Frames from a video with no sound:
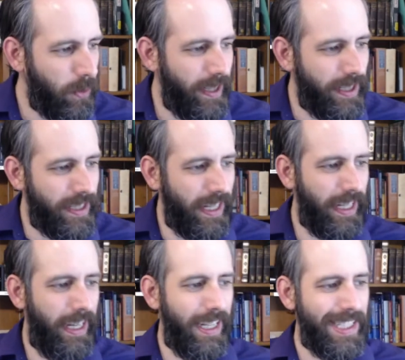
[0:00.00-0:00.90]
witness
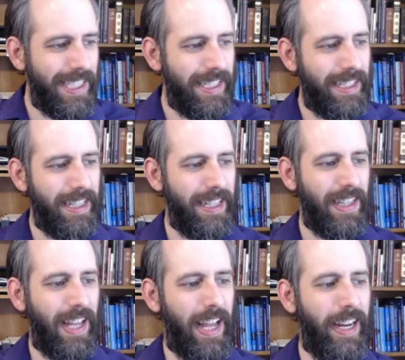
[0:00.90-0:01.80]
against
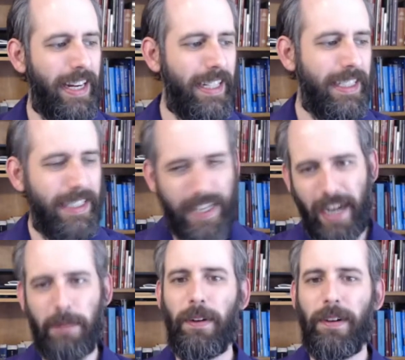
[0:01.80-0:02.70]
thy
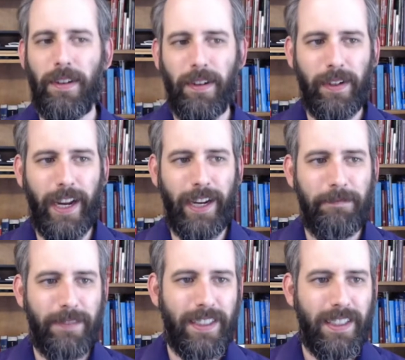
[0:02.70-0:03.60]
neighbor. Okay?
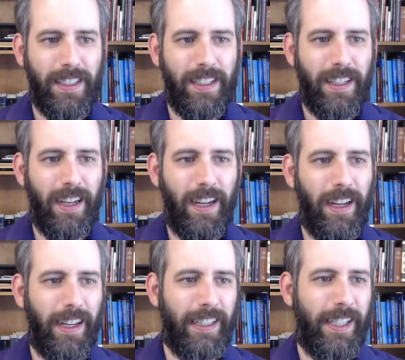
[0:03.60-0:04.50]

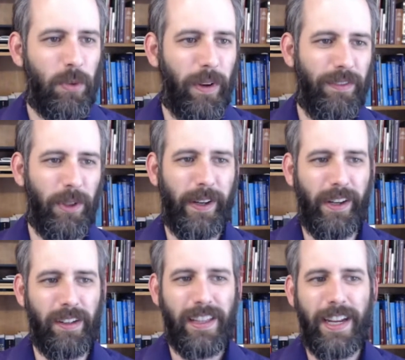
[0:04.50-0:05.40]
At least one viewer
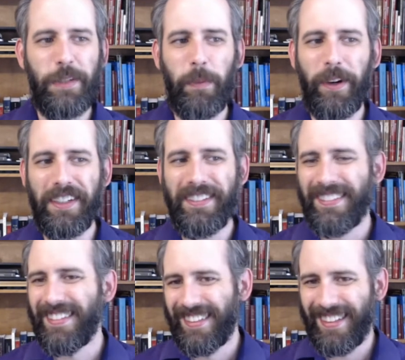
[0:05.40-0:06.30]
here. Thanks, Mary.
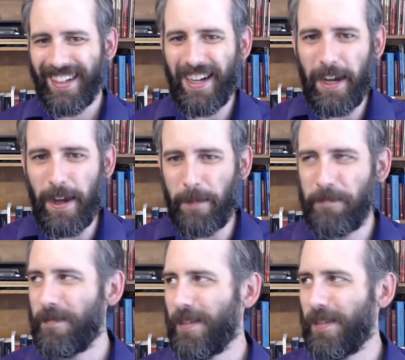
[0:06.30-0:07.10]
So